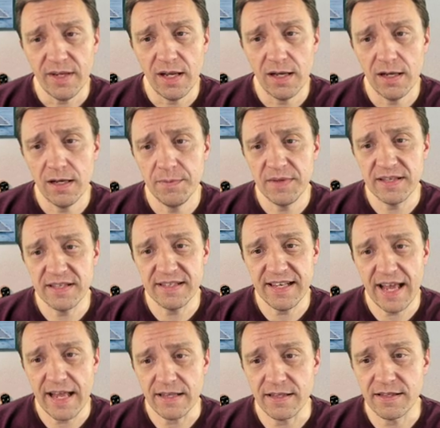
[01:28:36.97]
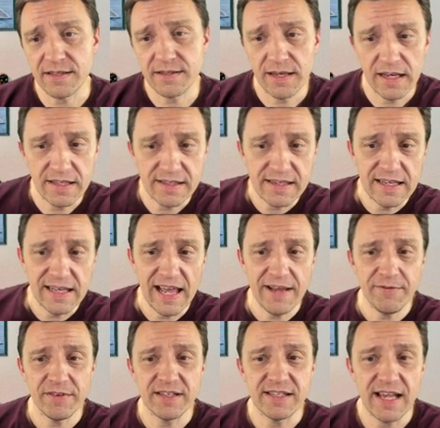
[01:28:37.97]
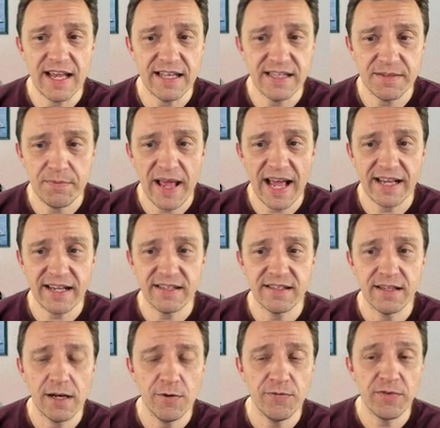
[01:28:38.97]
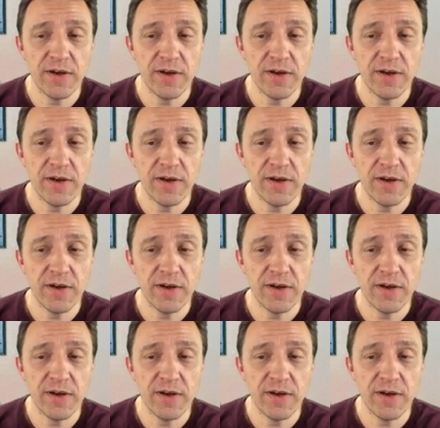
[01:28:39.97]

uh, the sets. It's eleven sets max now.